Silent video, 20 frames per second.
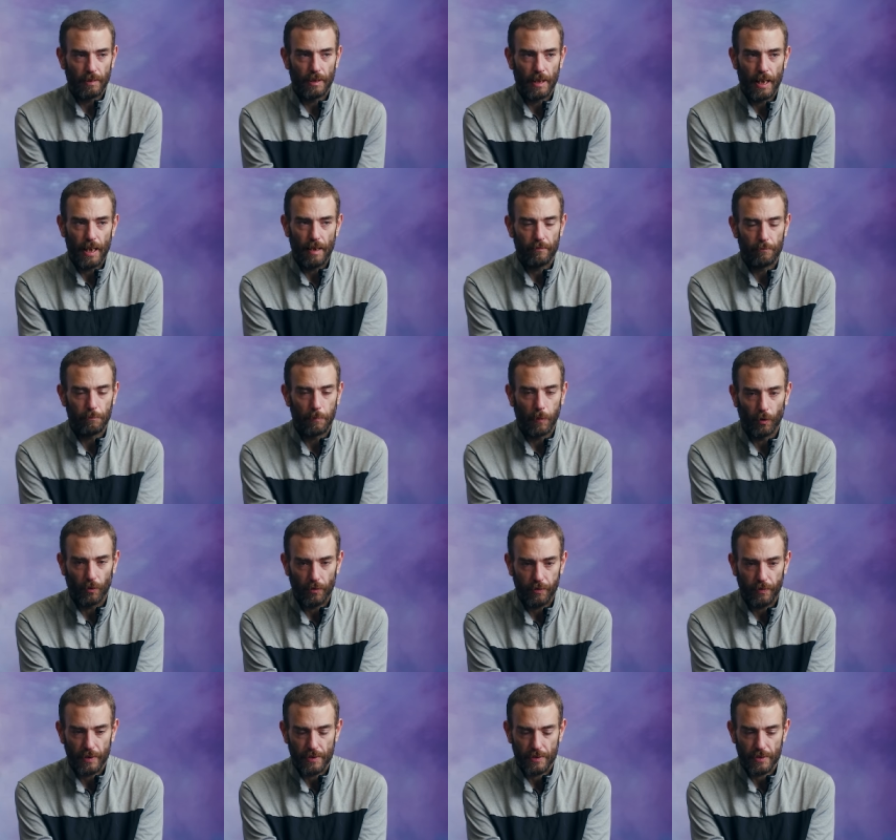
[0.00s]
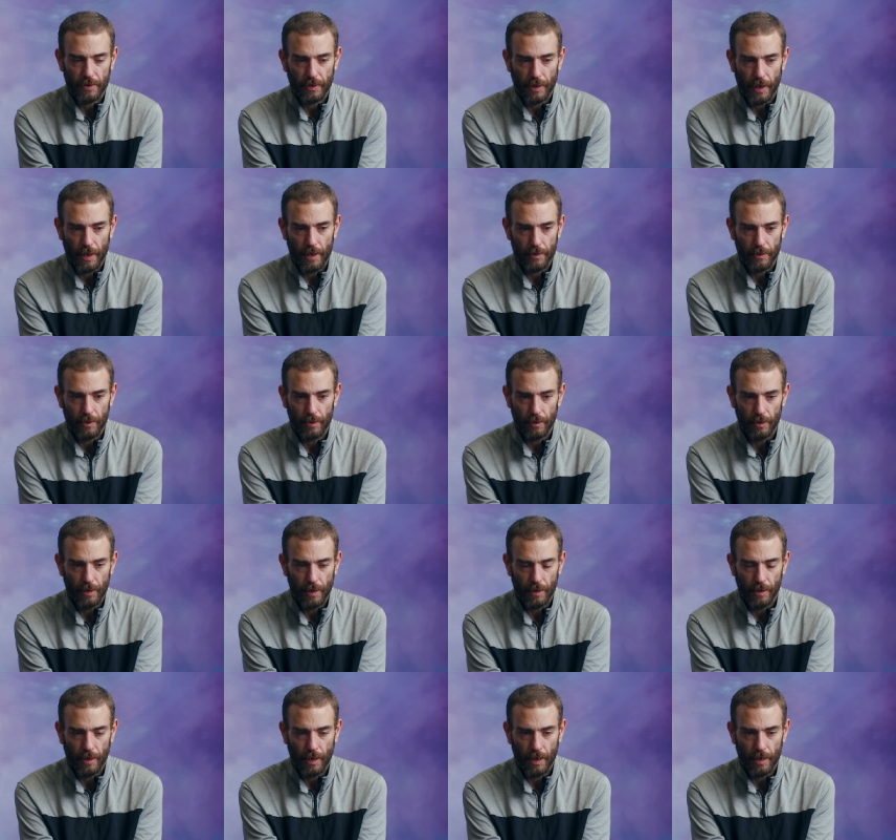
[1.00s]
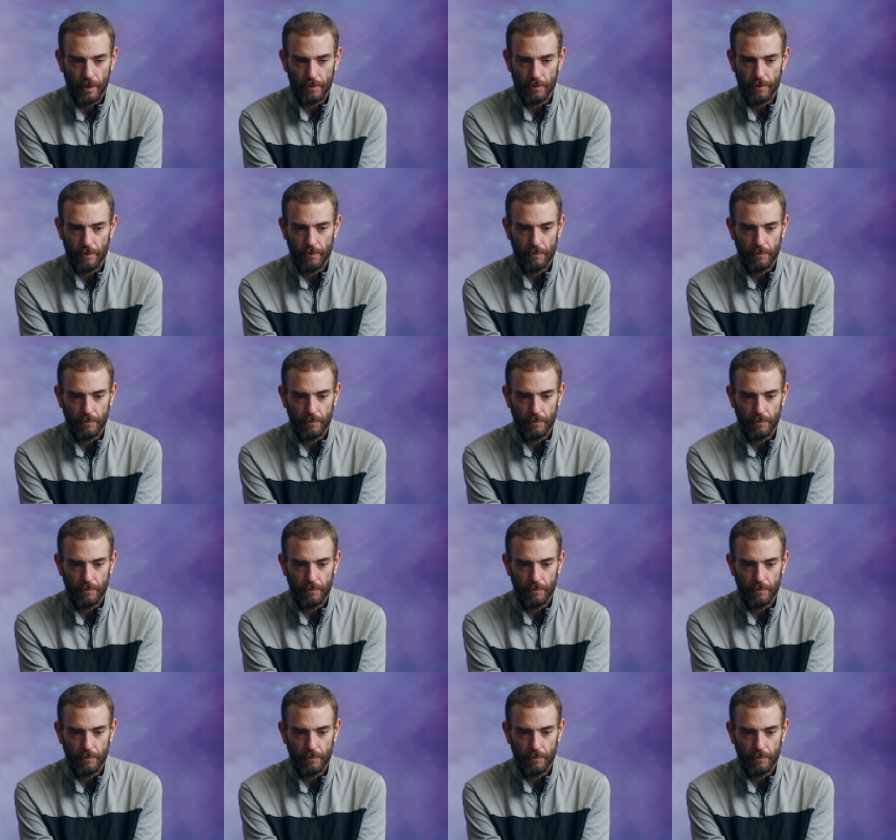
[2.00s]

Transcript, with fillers: have both of us together and not